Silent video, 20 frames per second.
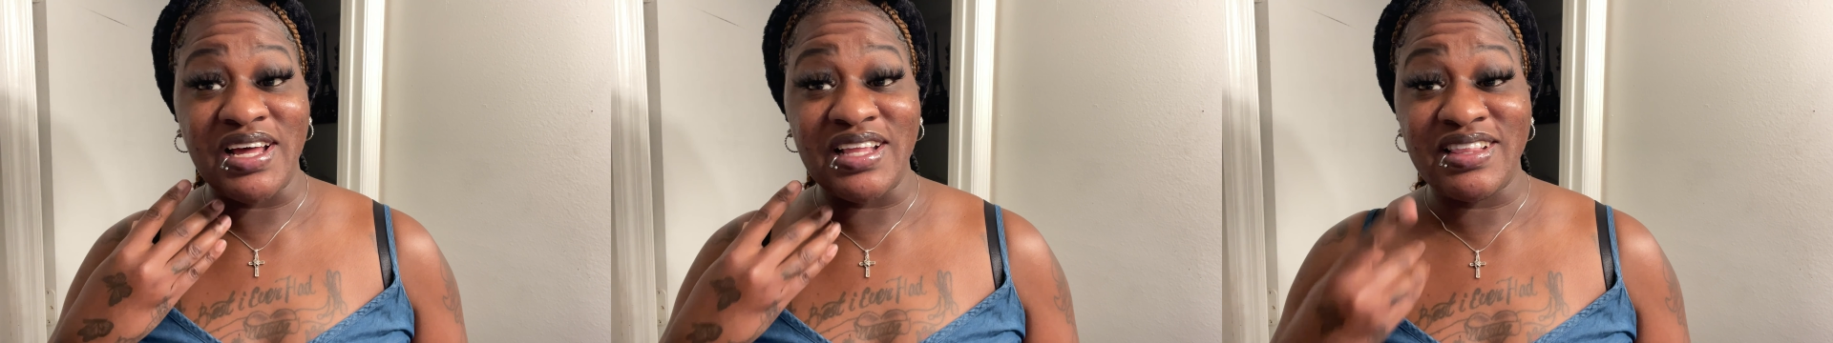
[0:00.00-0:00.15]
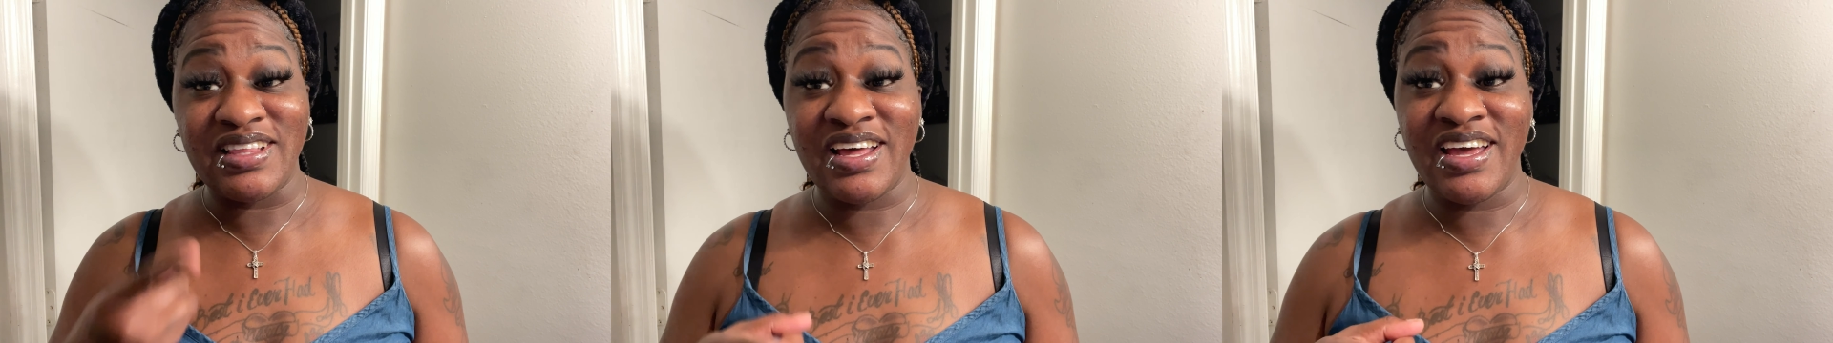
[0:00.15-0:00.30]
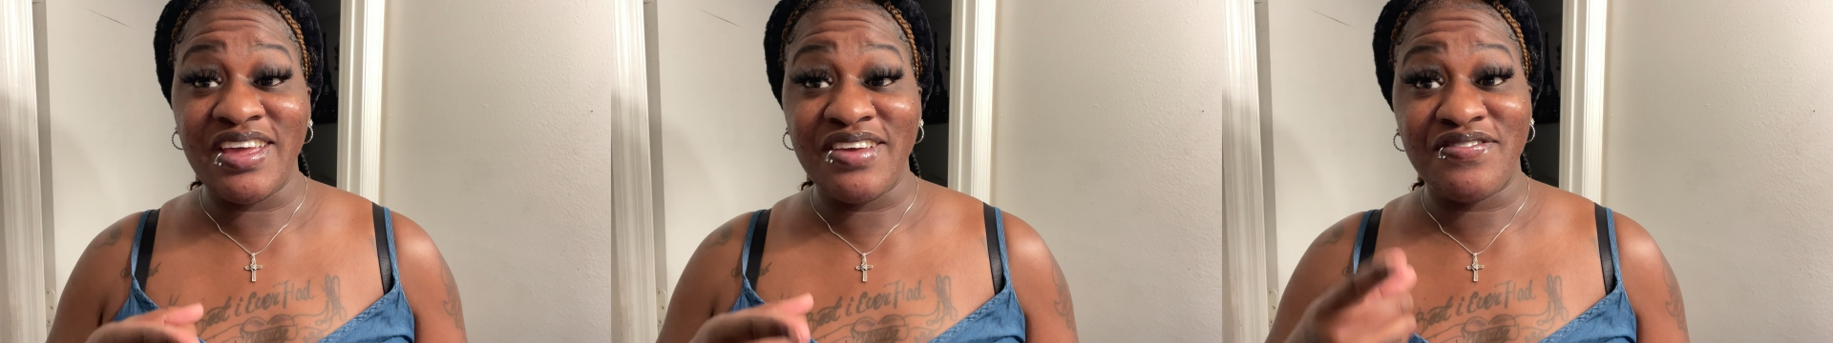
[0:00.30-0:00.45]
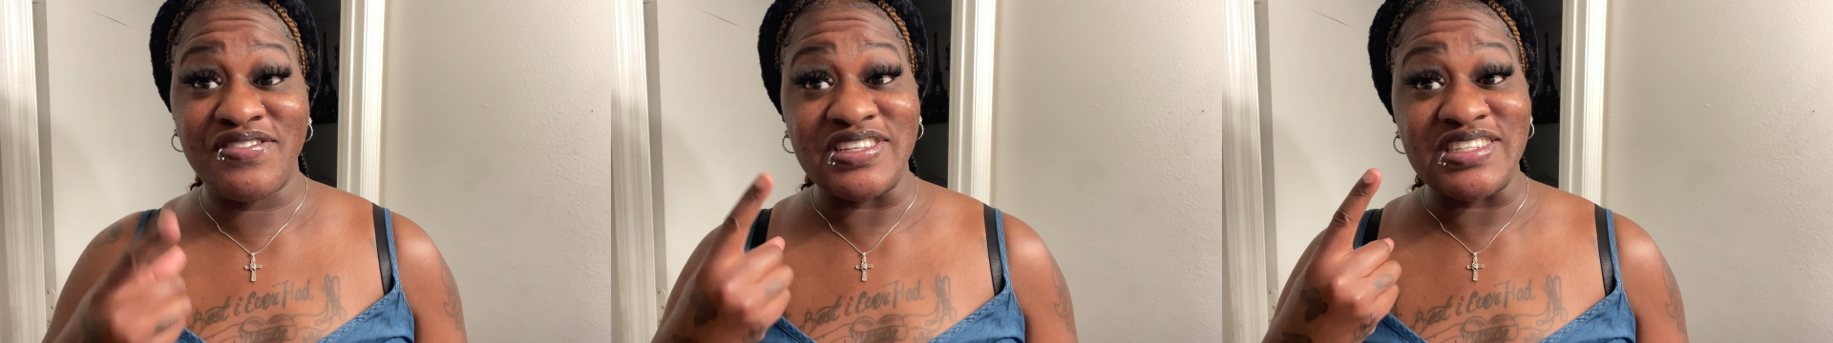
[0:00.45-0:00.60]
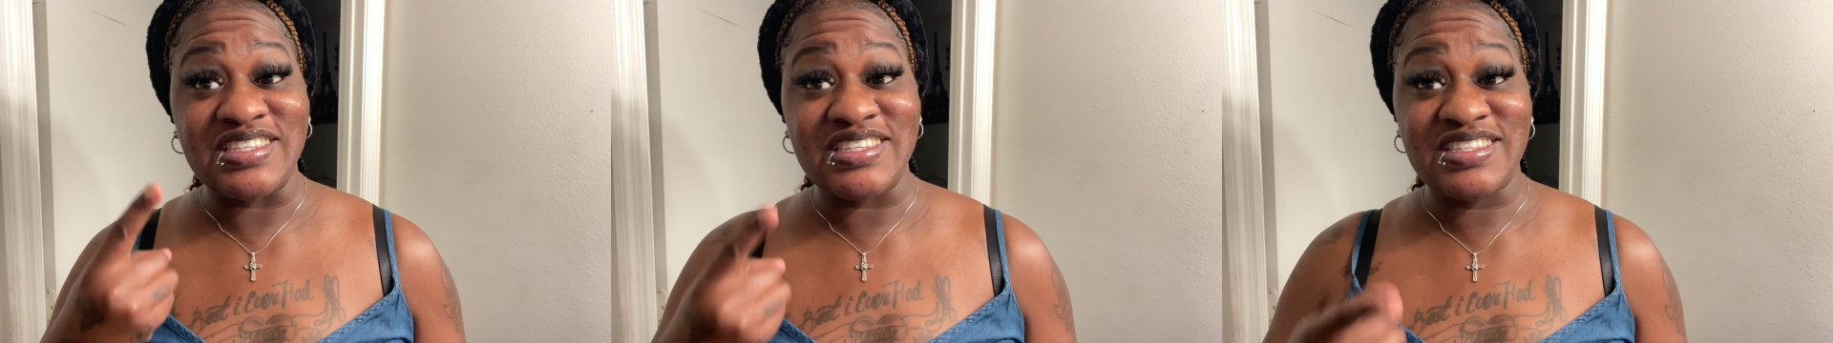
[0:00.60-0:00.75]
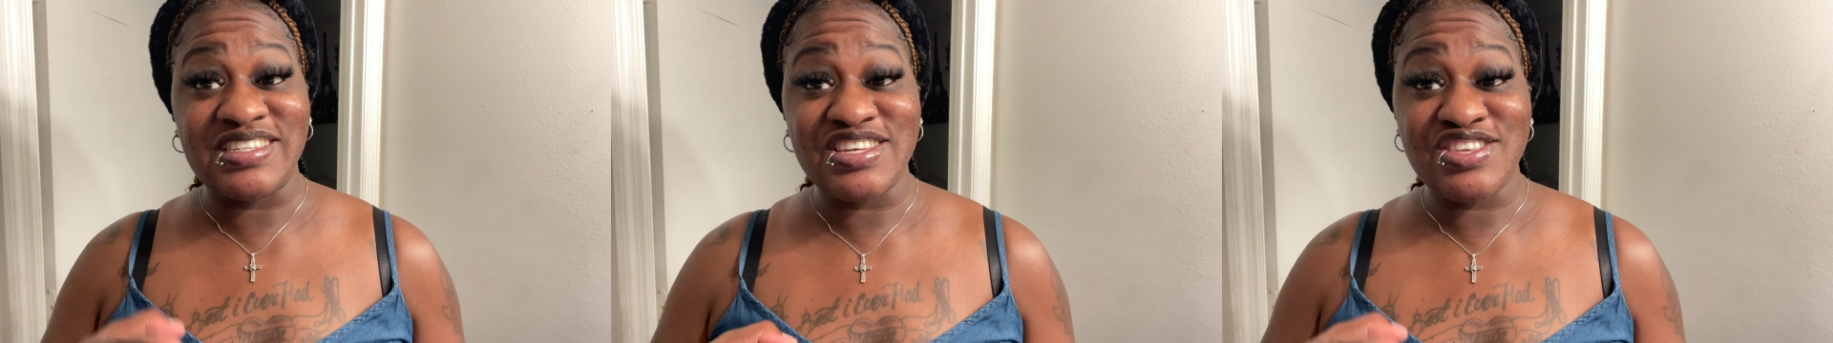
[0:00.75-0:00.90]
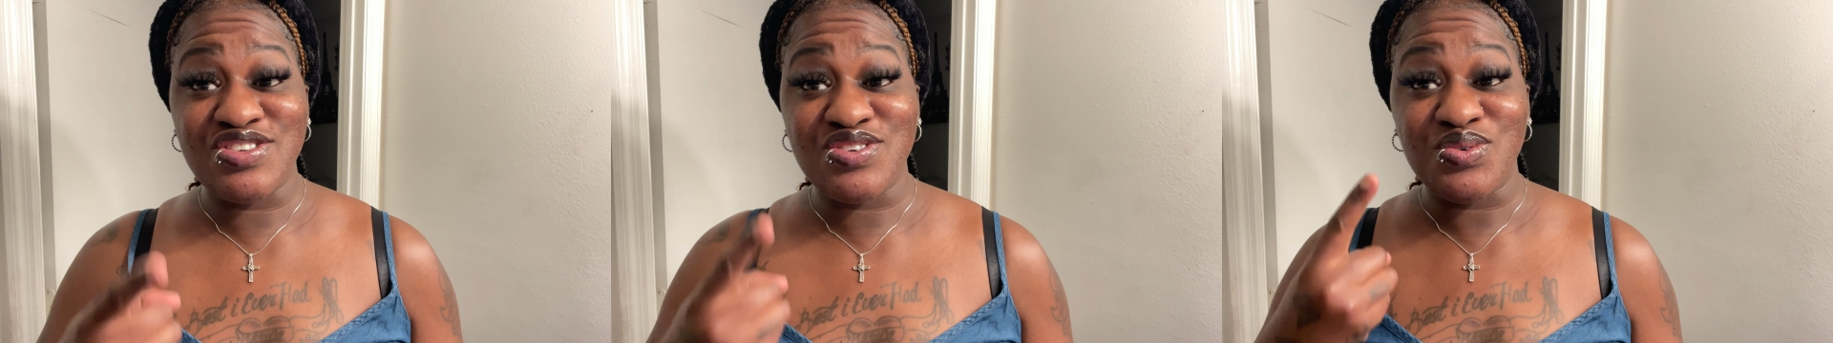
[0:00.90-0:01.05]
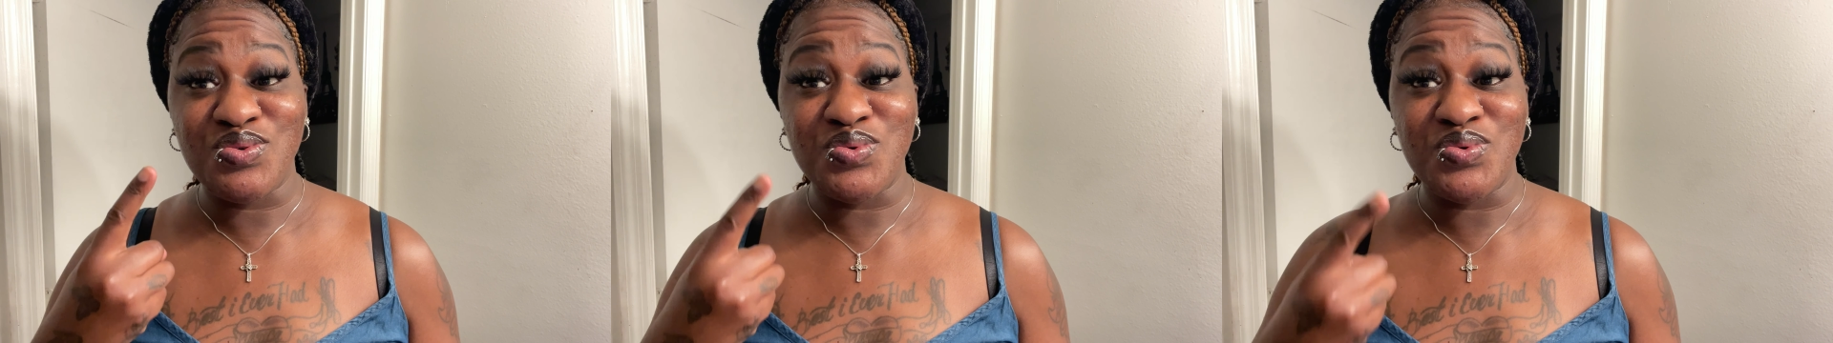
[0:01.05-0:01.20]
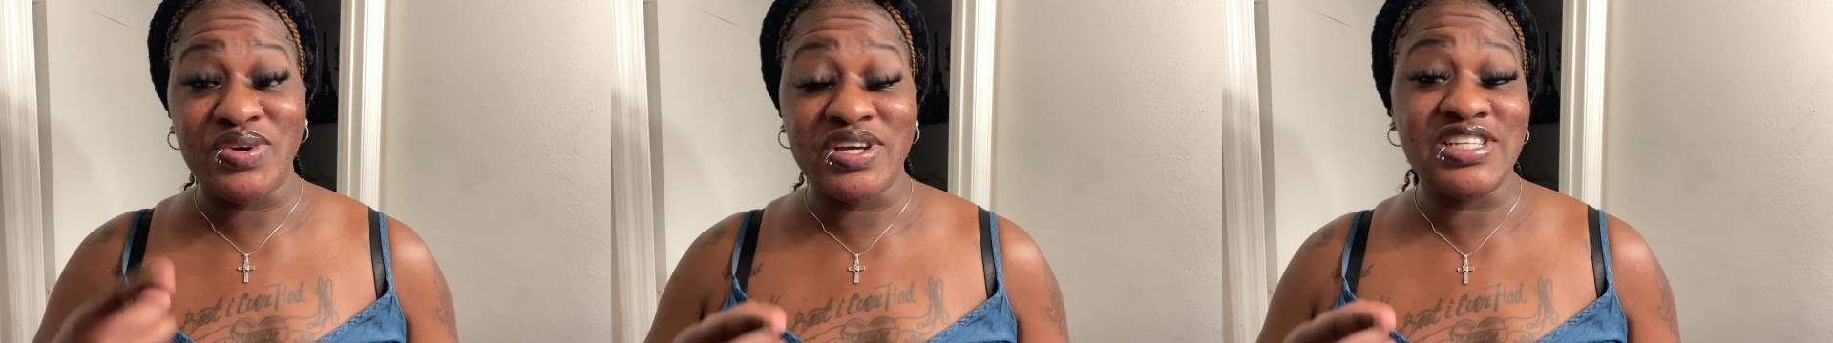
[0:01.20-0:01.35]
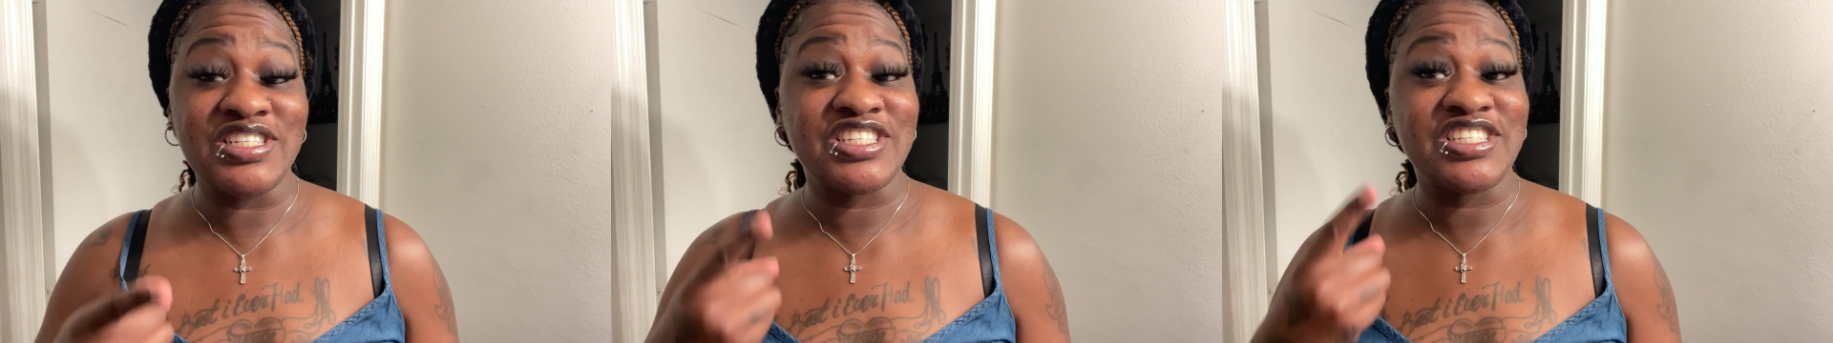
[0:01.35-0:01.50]
life of
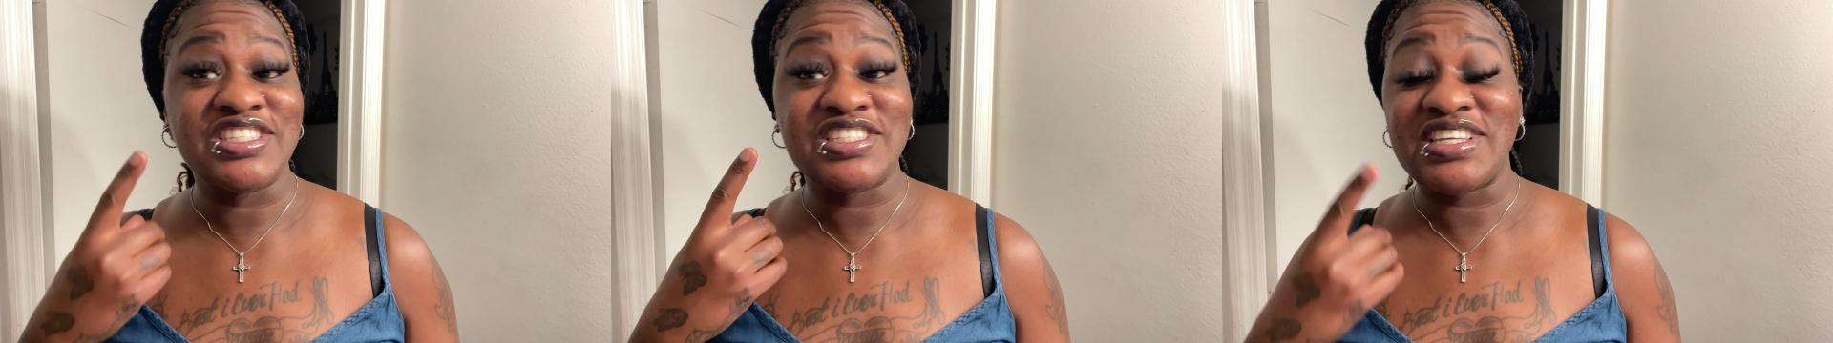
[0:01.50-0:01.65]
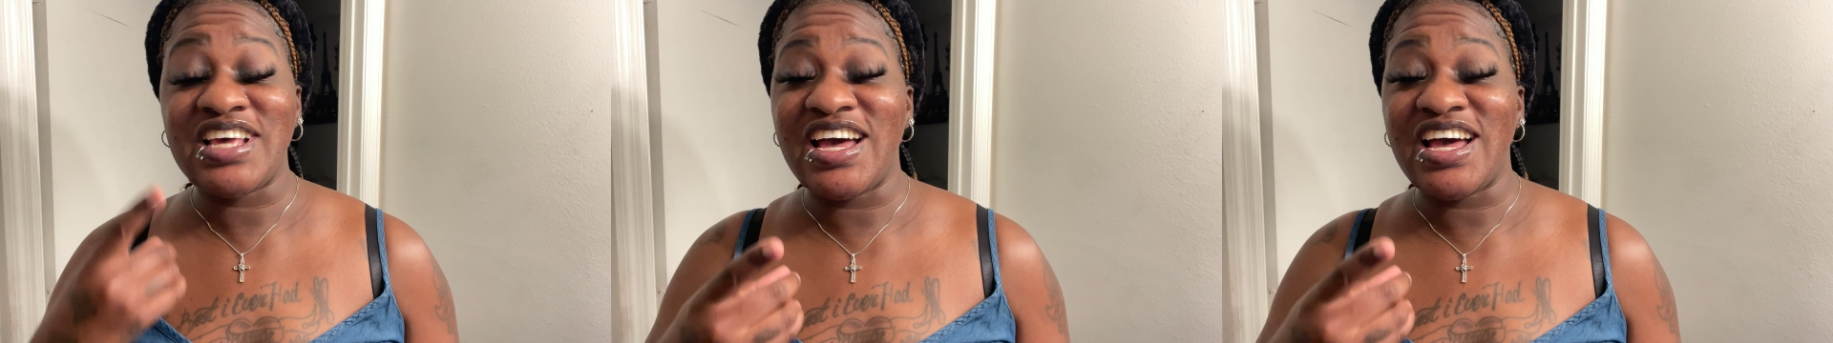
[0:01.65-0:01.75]
situations